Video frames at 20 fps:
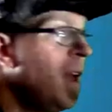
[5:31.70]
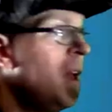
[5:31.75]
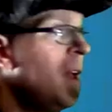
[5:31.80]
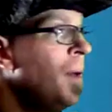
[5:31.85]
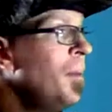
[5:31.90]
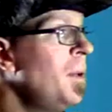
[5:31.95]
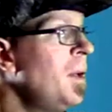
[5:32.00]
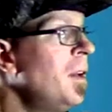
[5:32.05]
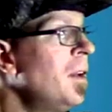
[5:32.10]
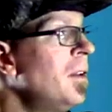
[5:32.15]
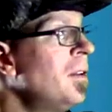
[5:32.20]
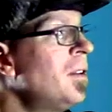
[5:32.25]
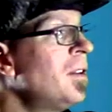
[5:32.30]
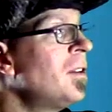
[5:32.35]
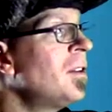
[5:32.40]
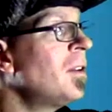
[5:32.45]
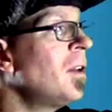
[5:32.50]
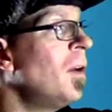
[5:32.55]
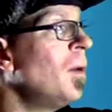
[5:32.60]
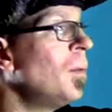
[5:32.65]

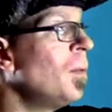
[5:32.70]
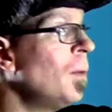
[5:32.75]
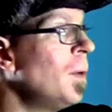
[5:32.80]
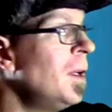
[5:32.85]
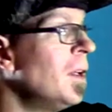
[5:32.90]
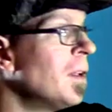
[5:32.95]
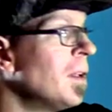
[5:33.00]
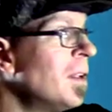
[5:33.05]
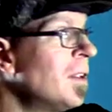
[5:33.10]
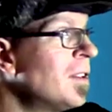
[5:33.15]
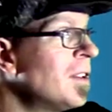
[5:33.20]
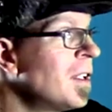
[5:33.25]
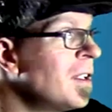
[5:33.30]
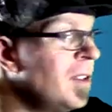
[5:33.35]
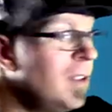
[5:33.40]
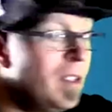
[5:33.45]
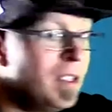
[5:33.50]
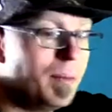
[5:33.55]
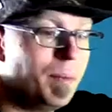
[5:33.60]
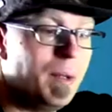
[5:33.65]
Because
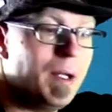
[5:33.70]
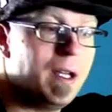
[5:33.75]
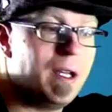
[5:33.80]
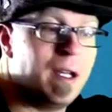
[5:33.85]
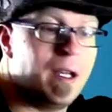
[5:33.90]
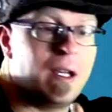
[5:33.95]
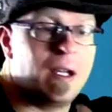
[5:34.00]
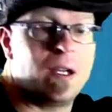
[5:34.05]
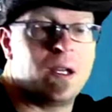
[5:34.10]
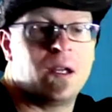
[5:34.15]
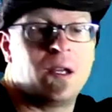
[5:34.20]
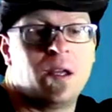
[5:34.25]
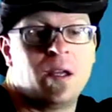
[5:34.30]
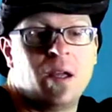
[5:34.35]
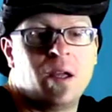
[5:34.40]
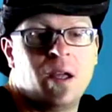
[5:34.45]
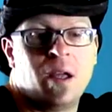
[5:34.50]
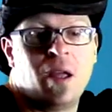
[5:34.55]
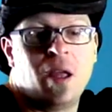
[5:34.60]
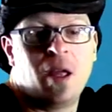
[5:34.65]
realistically speaking,
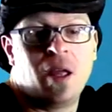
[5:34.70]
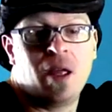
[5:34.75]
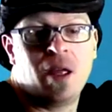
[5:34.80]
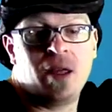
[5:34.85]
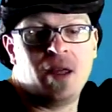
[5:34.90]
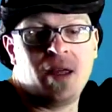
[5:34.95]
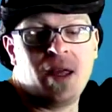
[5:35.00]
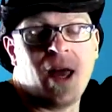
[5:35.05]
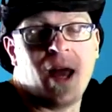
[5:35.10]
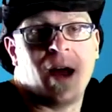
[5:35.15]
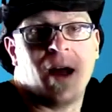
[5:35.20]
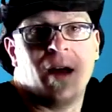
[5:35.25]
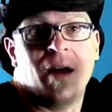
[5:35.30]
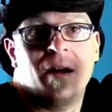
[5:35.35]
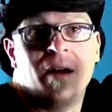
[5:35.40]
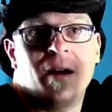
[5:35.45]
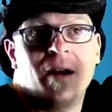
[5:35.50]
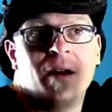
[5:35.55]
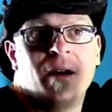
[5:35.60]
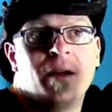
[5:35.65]
yeah,
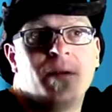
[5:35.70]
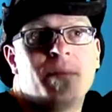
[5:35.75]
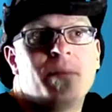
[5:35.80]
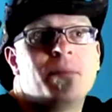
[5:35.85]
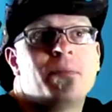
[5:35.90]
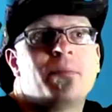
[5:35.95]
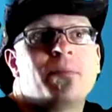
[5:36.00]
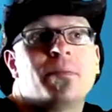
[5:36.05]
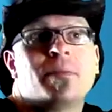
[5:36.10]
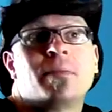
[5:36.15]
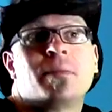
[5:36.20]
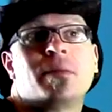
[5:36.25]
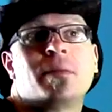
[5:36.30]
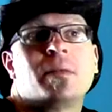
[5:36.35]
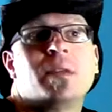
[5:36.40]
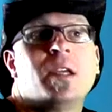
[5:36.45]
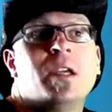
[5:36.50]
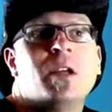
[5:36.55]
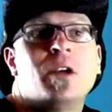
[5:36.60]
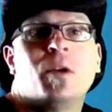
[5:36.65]
uh, um,
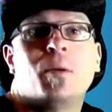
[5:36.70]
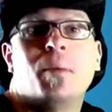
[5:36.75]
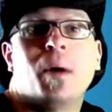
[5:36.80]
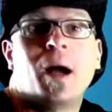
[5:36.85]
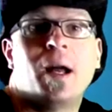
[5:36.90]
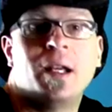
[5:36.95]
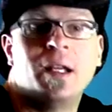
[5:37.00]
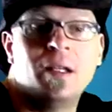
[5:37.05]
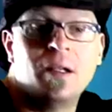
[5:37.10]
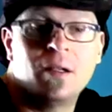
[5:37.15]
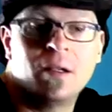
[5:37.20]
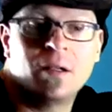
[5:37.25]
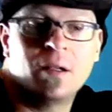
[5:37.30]
Kinobody,